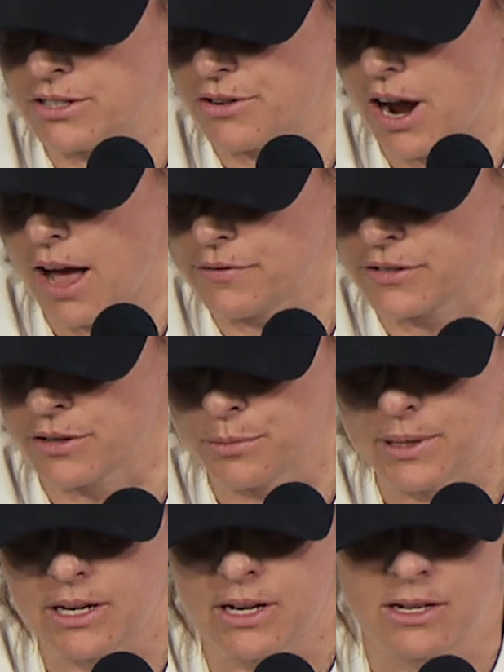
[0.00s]
drafts her
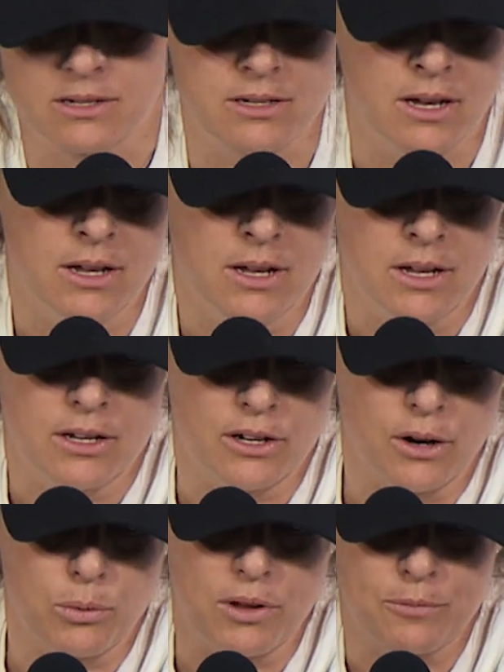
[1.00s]
because,
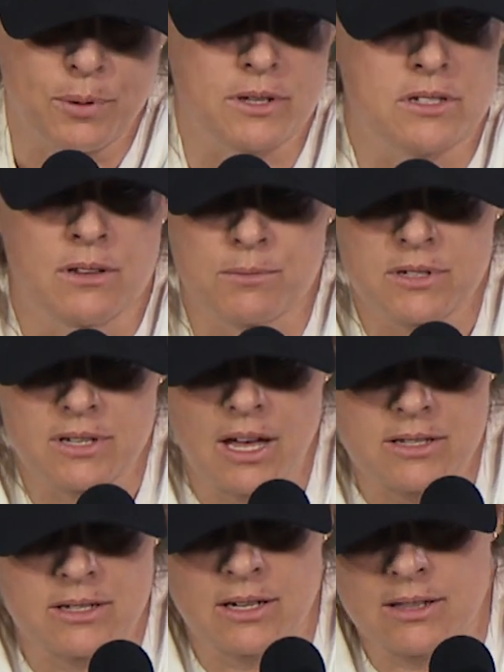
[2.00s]
you know, we've put some
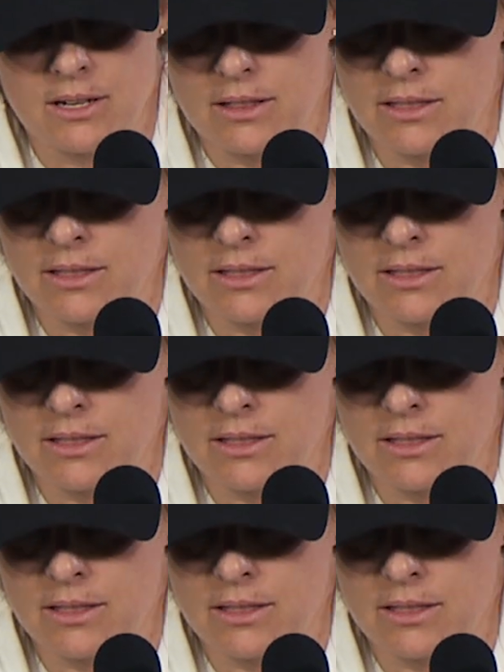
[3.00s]
sets in that,